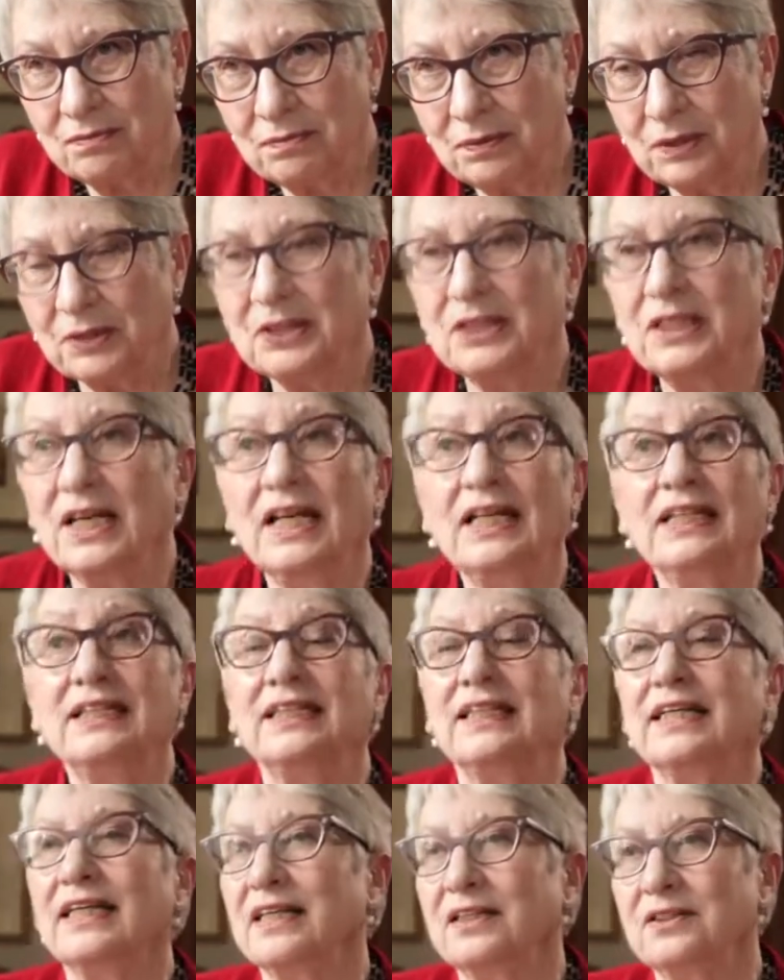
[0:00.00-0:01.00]

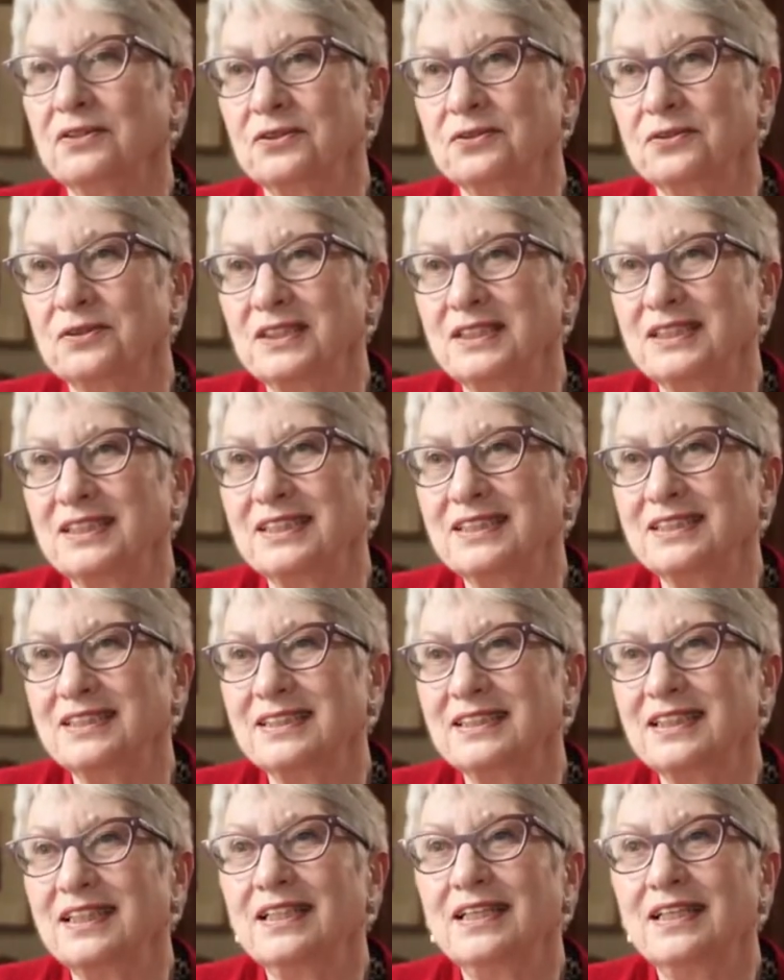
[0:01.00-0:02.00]
personality
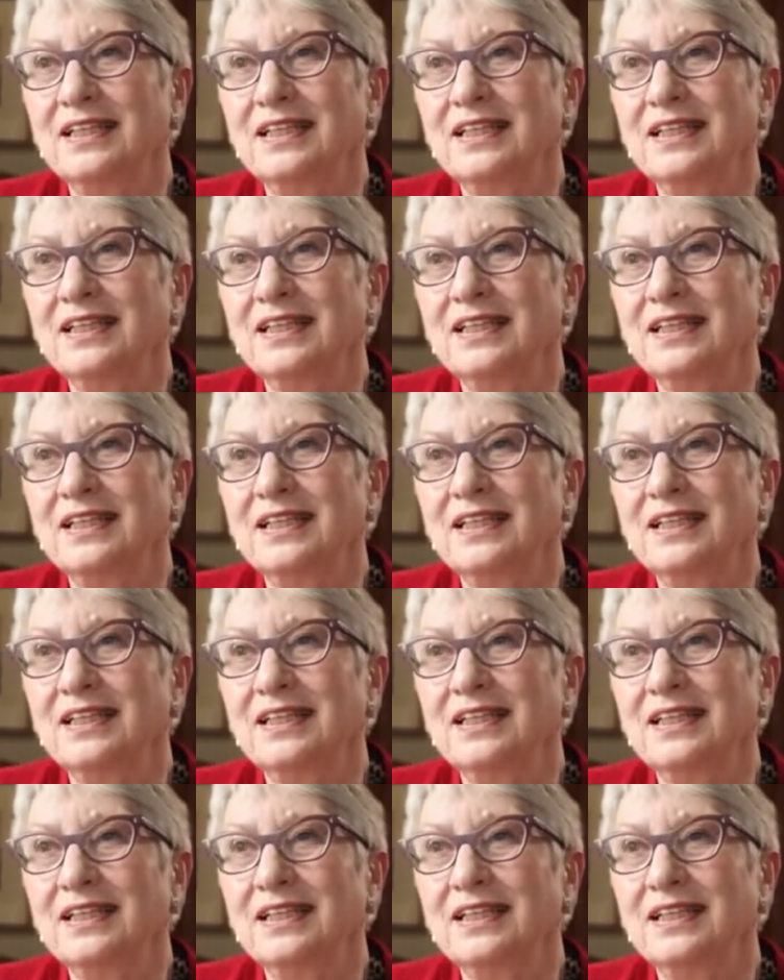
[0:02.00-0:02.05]
characteristics.